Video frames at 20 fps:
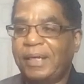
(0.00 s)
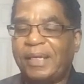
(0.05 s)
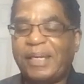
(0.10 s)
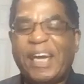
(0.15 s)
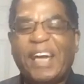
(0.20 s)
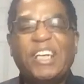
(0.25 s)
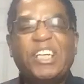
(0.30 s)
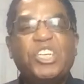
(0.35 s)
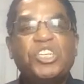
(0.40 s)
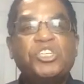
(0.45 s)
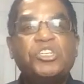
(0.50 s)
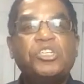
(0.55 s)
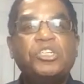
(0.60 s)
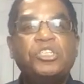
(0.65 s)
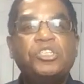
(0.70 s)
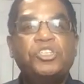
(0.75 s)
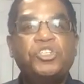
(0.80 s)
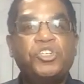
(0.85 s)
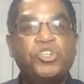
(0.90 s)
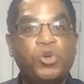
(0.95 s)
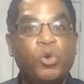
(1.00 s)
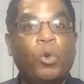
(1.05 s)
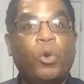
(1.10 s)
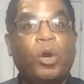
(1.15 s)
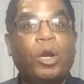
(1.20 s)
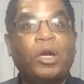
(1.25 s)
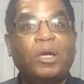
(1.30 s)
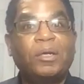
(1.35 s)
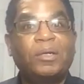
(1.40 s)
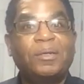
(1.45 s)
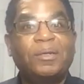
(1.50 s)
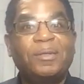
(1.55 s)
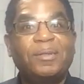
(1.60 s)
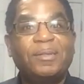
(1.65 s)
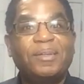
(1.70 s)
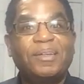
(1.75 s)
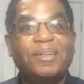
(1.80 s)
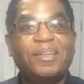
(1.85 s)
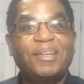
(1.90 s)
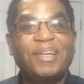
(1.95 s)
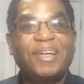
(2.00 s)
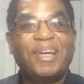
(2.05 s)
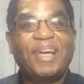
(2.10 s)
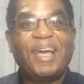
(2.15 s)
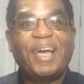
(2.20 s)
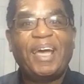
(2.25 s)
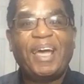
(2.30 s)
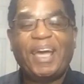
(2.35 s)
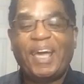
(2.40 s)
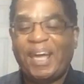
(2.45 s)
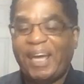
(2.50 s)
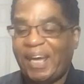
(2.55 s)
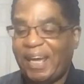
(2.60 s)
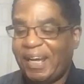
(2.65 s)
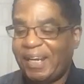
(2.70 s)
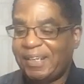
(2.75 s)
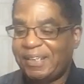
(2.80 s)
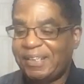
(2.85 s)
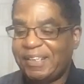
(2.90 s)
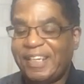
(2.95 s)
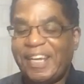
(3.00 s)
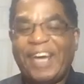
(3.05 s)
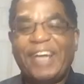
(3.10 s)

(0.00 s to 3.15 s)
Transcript: getting sure. And